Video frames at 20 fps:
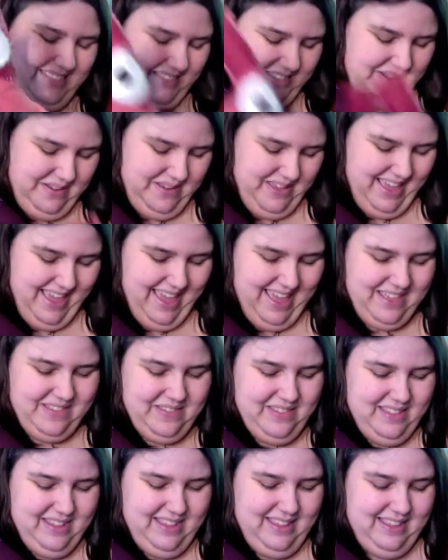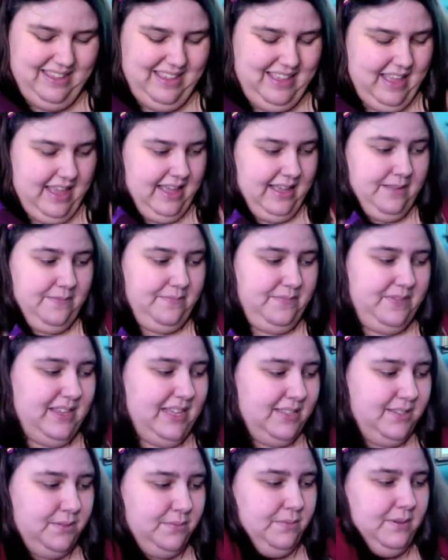So yeah,
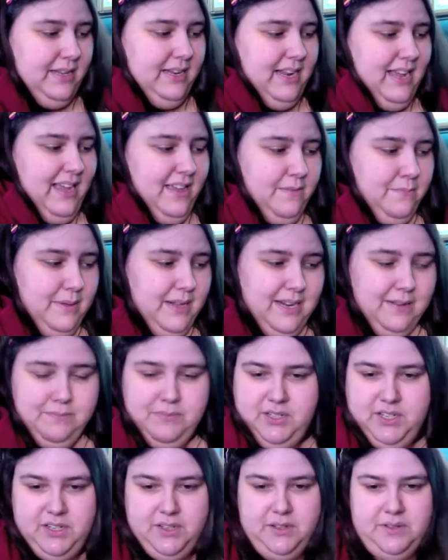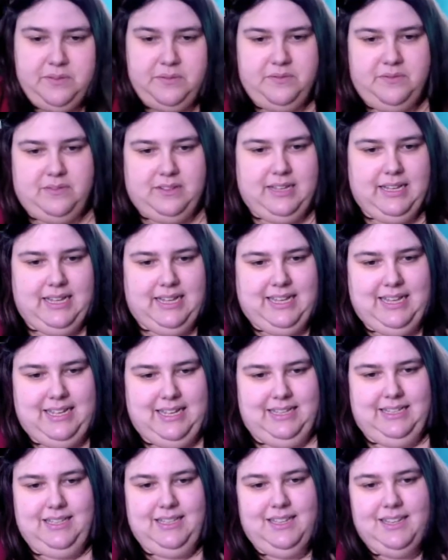that's what I've been up to
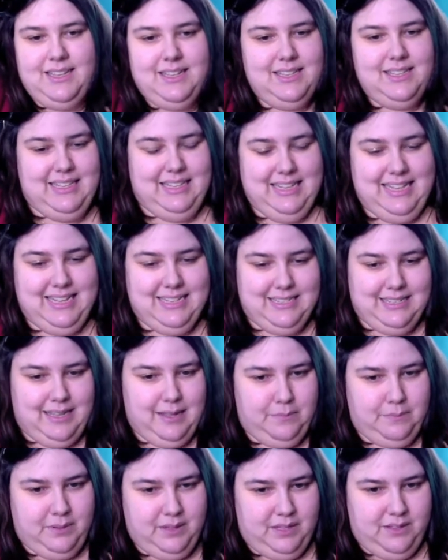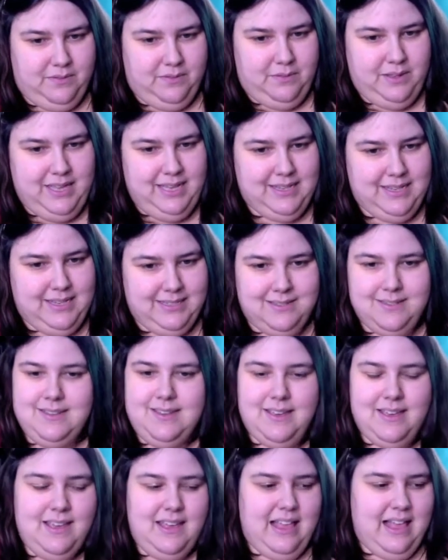the last couple of weeks.
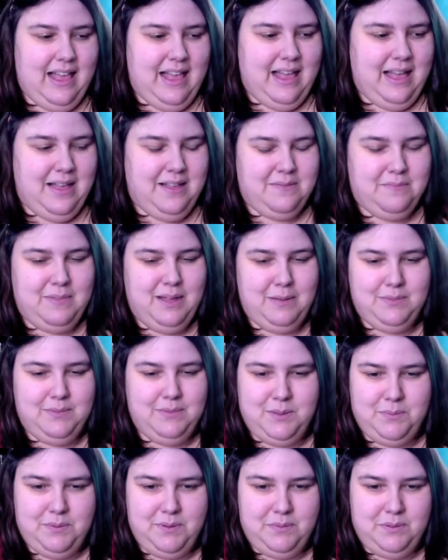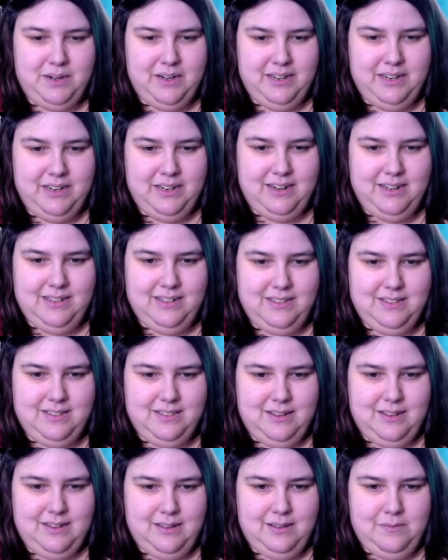Mama's been working on
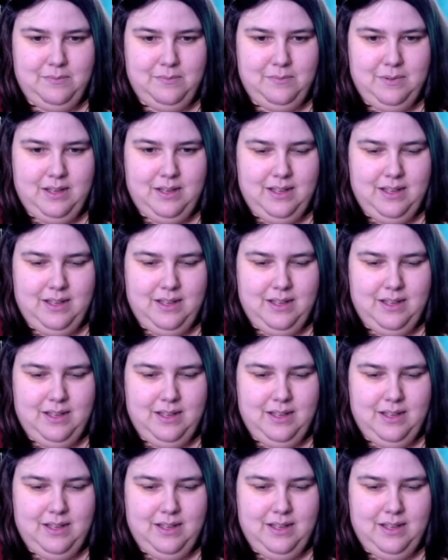some